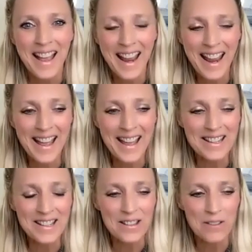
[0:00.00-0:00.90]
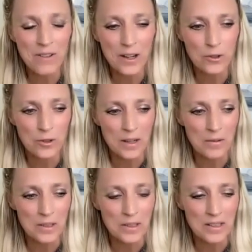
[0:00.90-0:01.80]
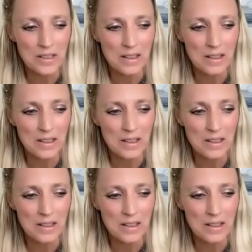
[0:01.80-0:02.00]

And the fire drake was